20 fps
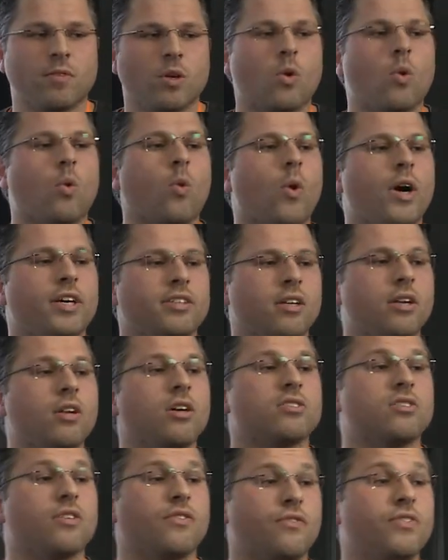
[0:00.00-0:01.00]
quite a
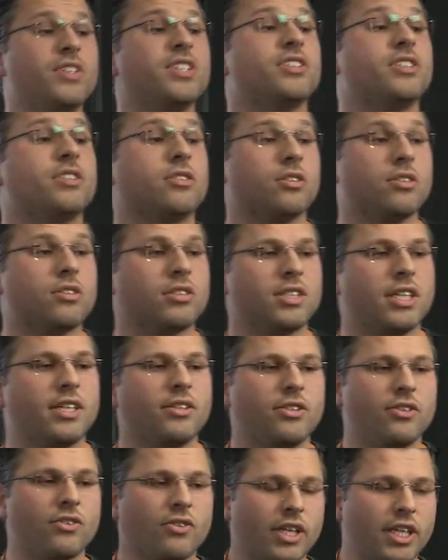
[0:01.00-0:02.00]
lot of visitors
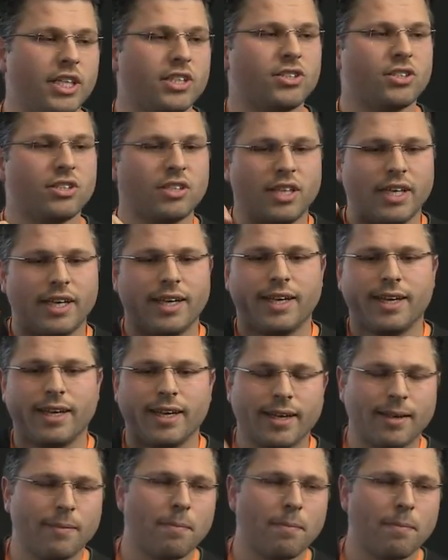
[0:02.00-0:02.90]
and you reach the